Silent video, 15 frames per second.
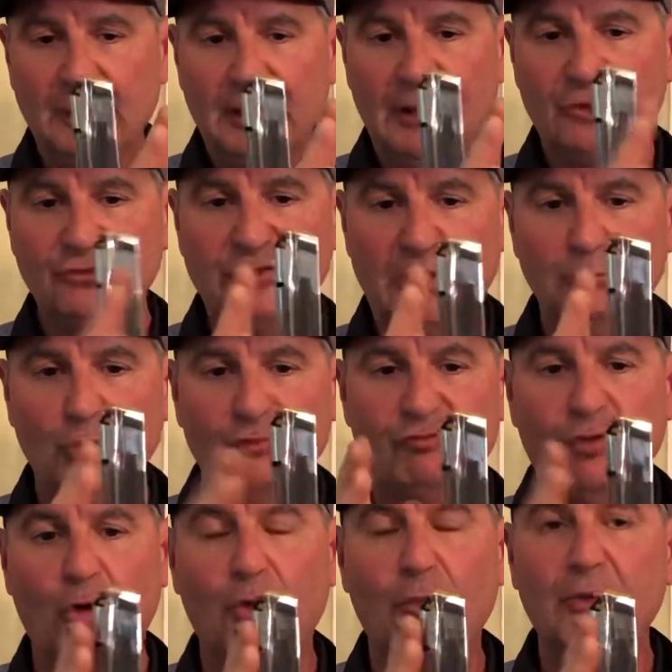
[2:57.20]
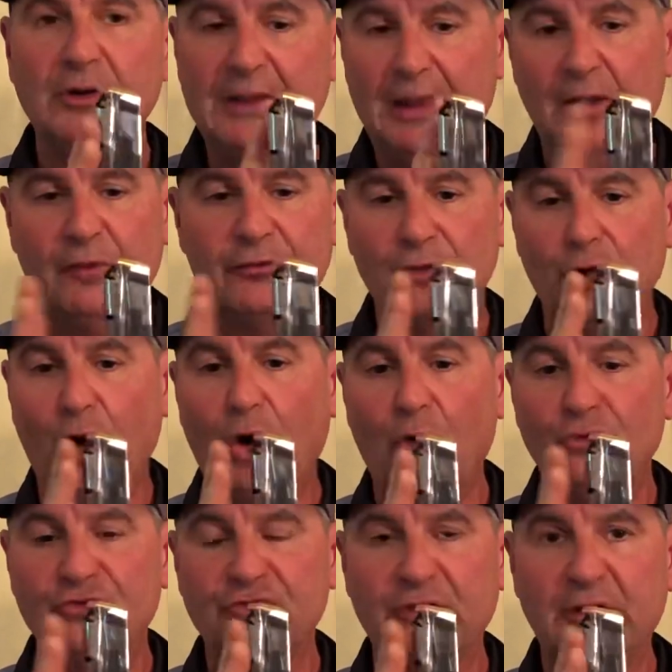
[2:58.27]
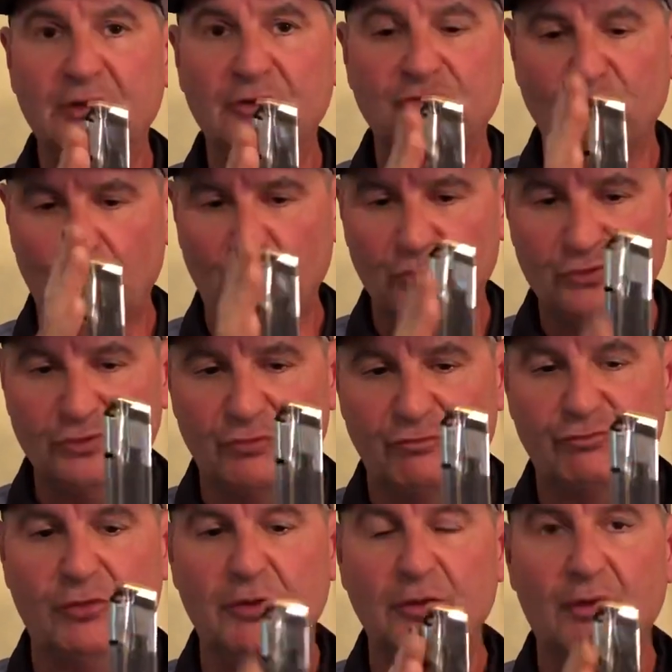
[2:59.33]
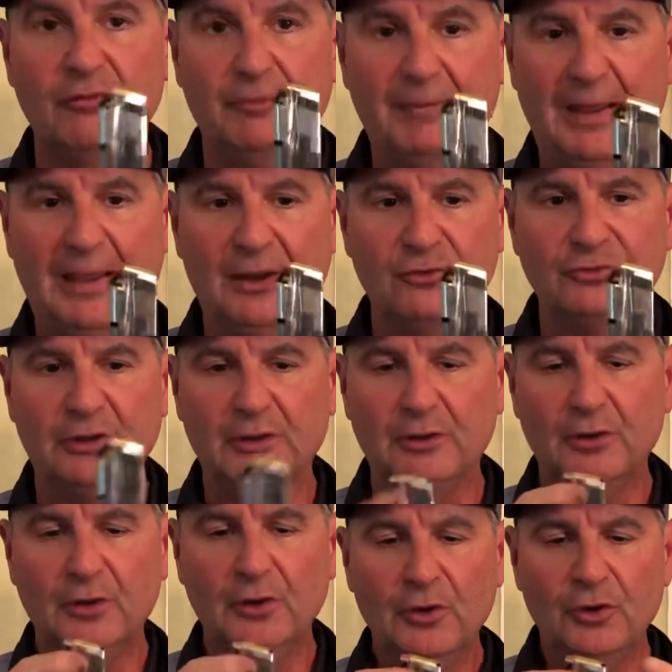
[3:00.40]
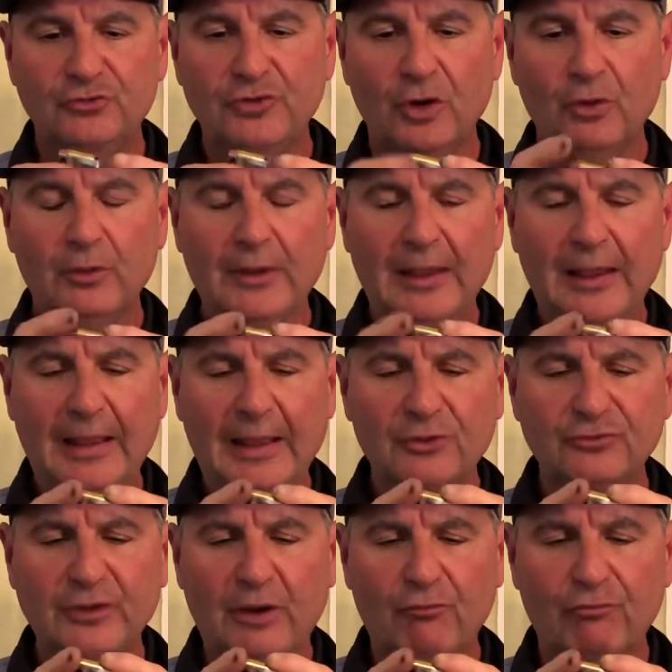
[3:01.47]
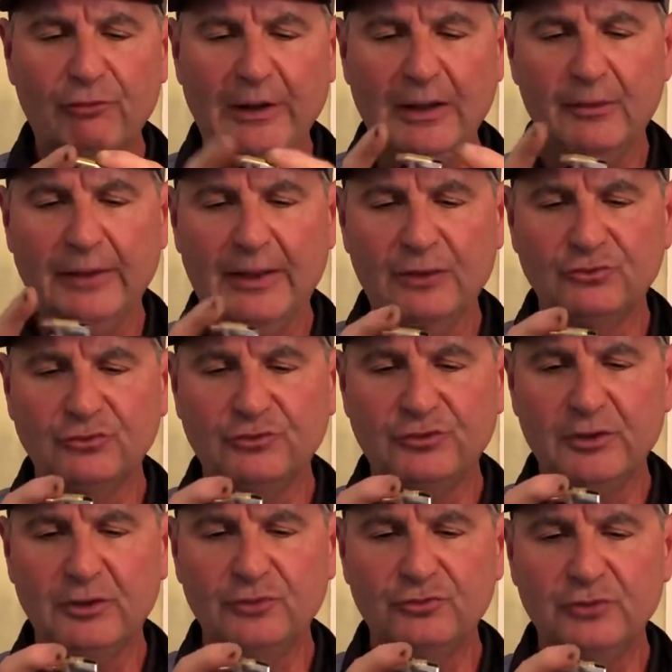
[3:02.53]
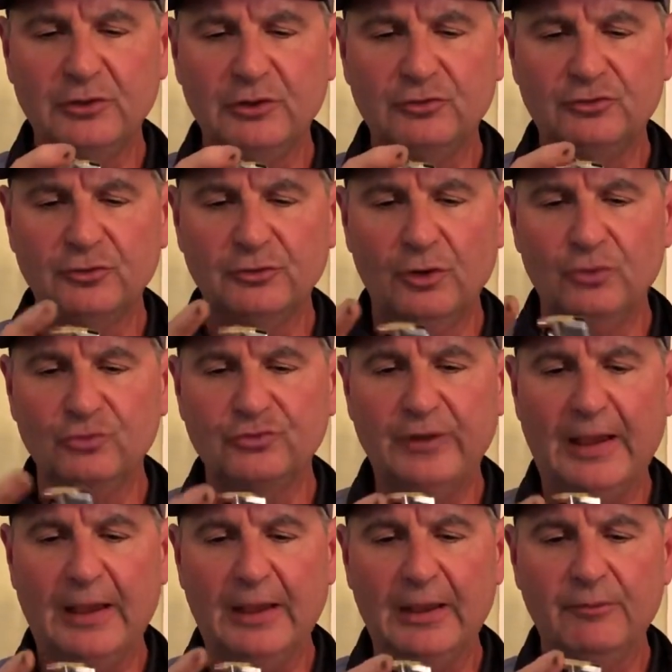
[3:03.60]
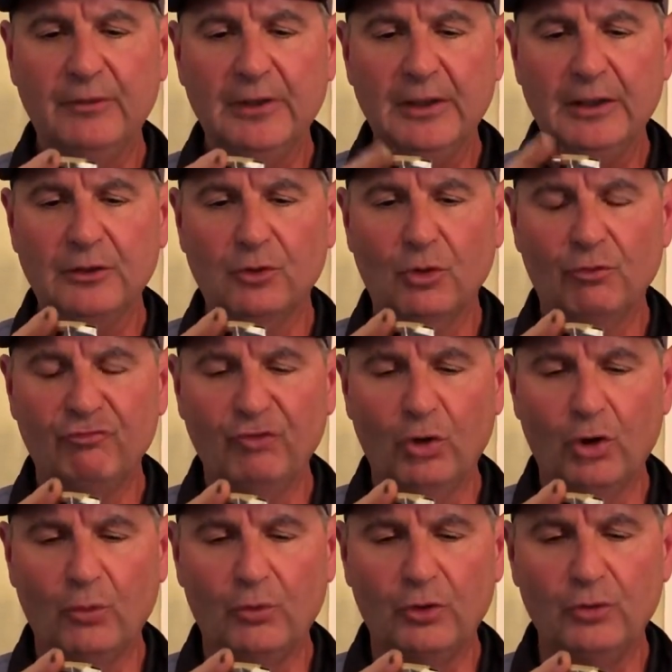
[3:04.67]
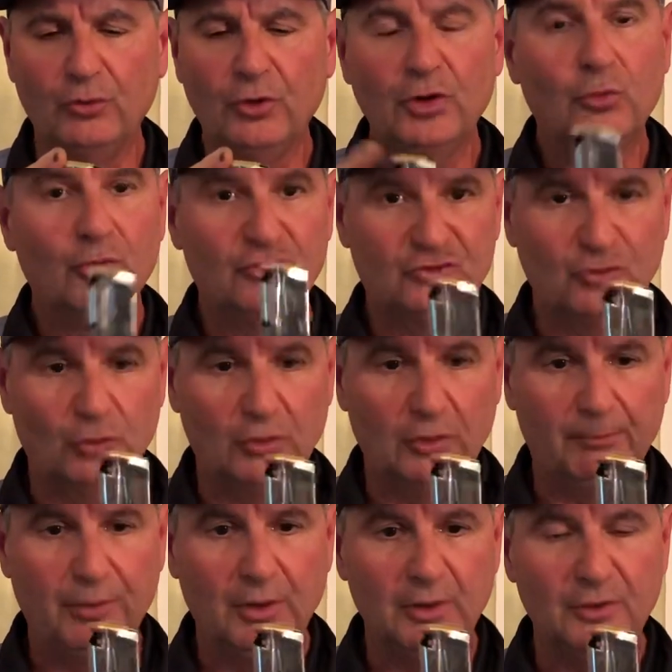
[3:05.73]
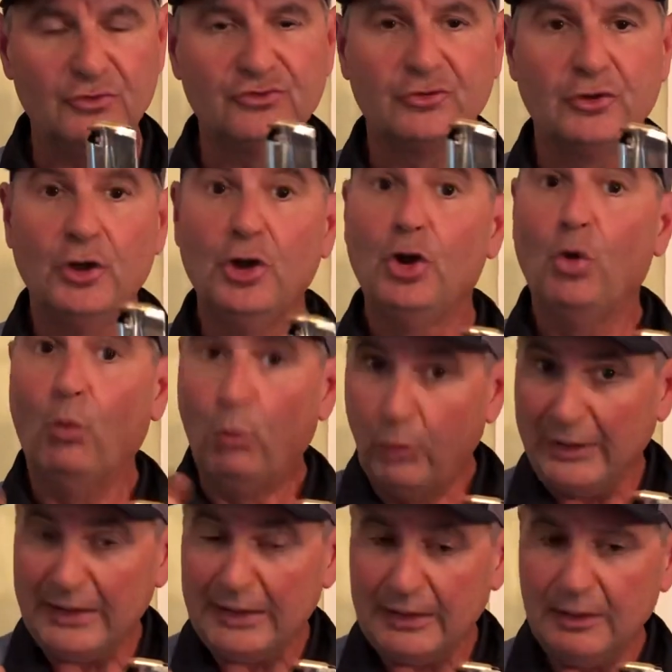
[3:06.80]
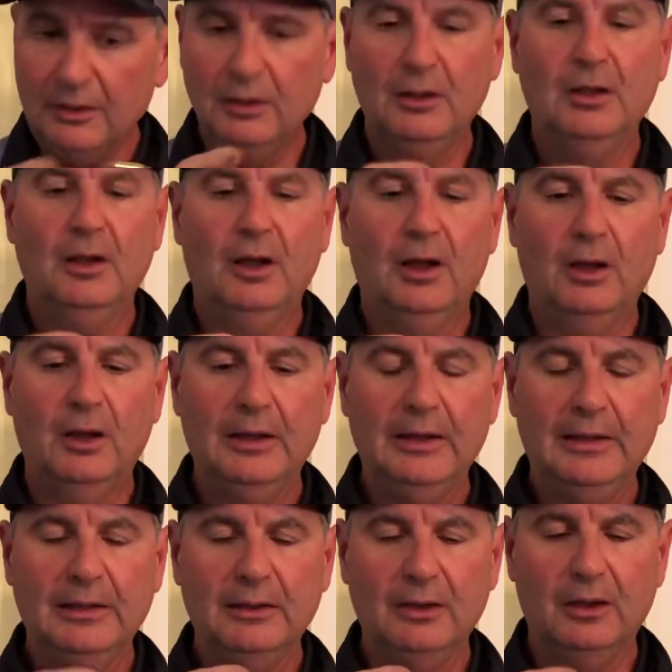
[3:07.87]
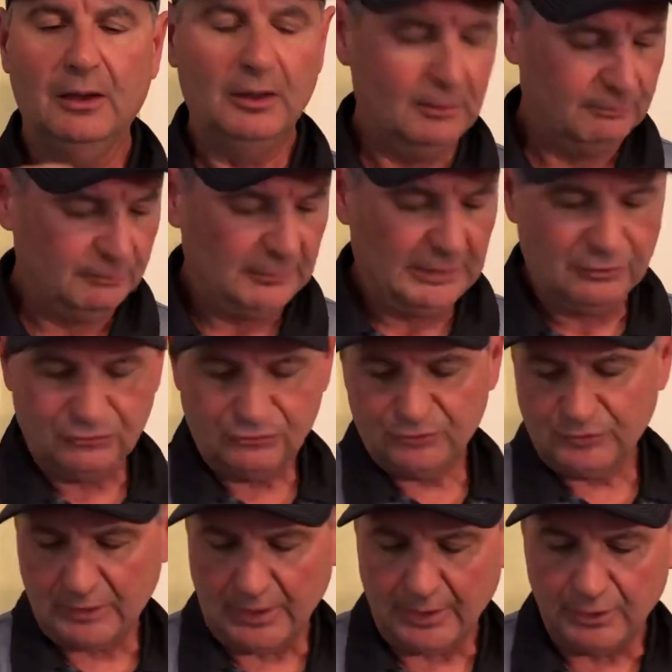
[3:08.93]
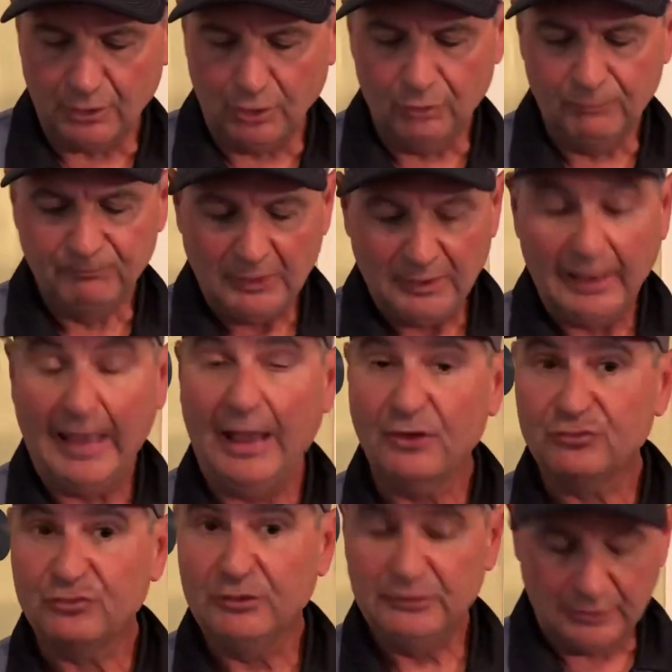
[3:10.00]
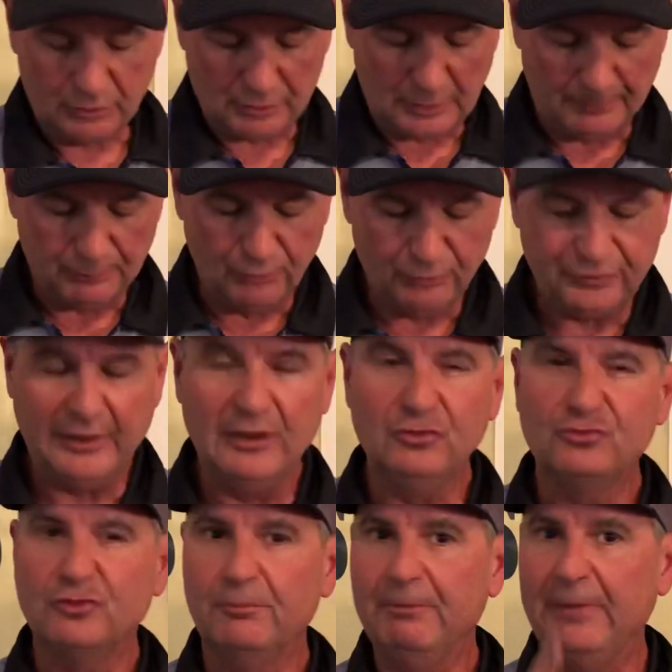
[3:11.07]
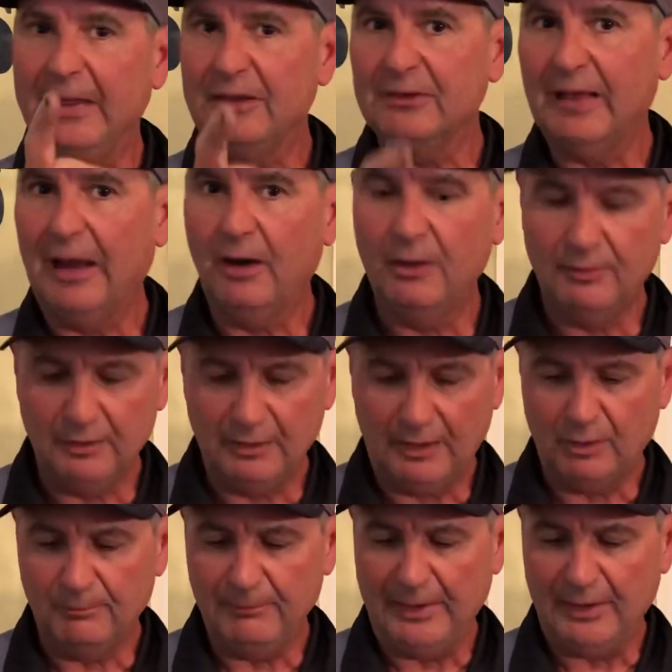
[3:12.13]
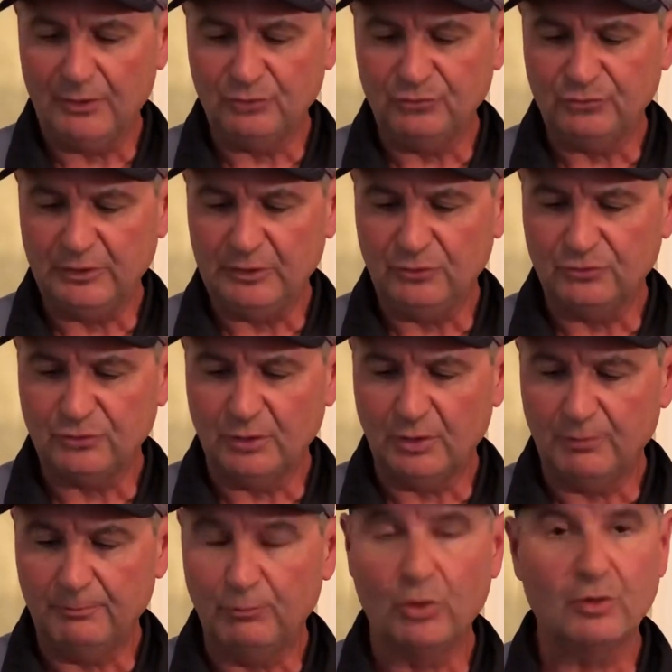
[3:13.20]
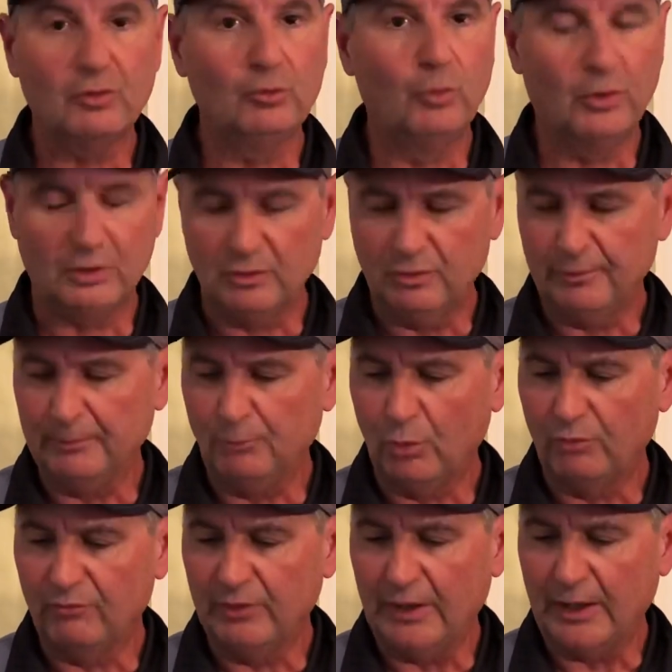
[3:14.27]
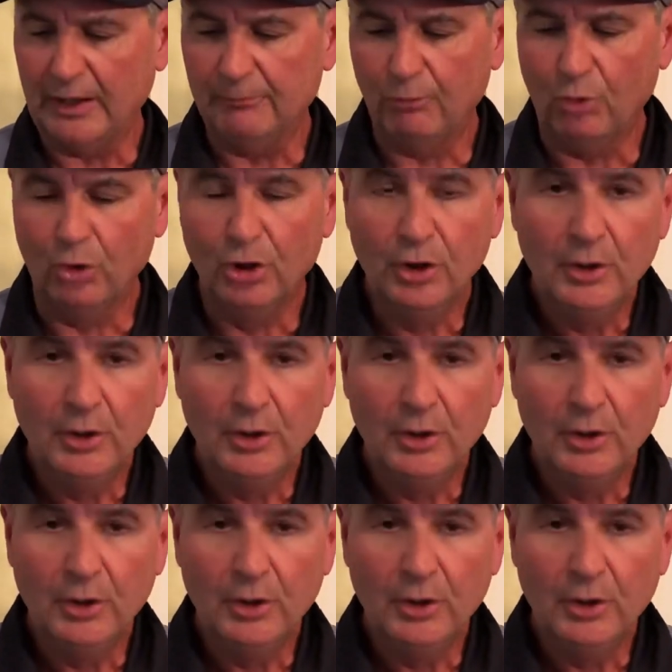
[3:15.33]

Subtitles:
As they move forward, now they're all sitting towards the front of the magazine. So as that round has a tendency to nosedive and go forward with shorter bullets, we at Staccato actually did a couple things to make our magazines work a little bit more reliable.